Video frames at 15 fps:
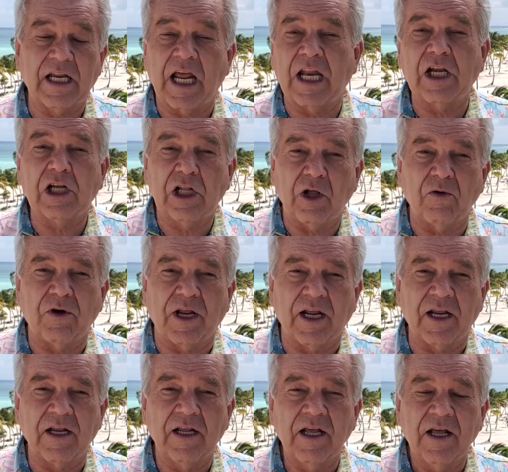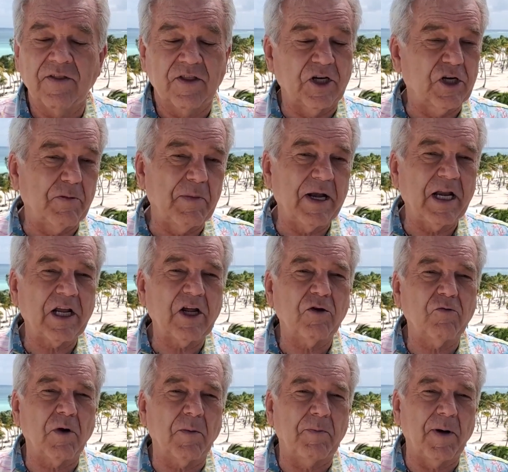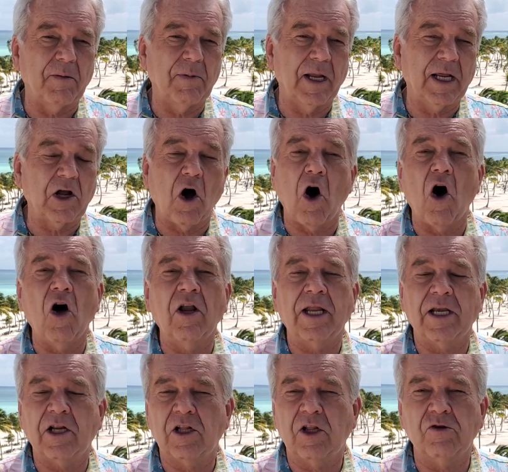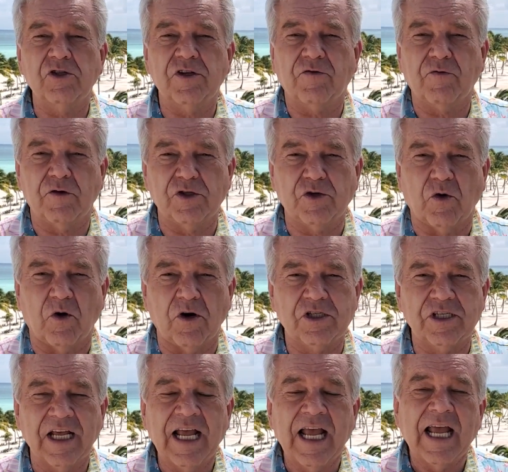including the Dominican Republic All-inclusive resorts,